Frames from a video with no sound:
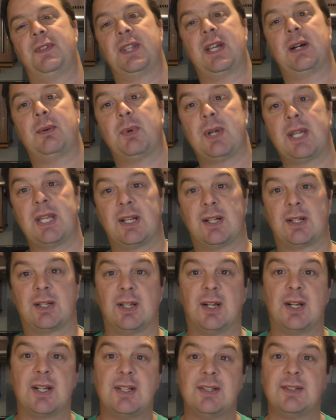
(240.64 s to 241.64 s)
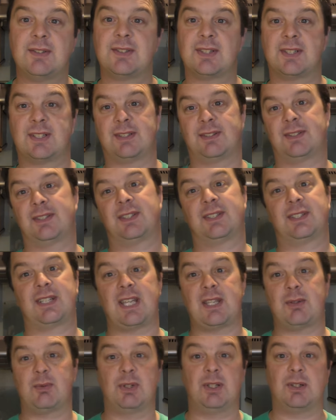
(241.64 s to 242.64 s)
you're that way inclined, to, to
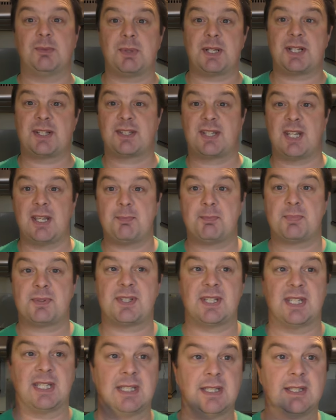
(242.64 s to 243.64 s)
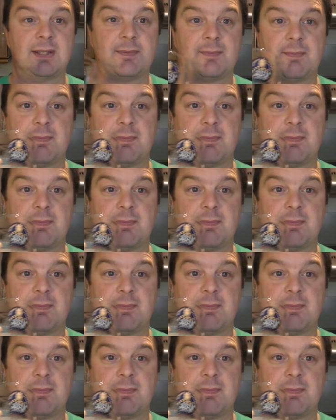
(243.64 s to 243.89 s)
get you a little bit tipsy.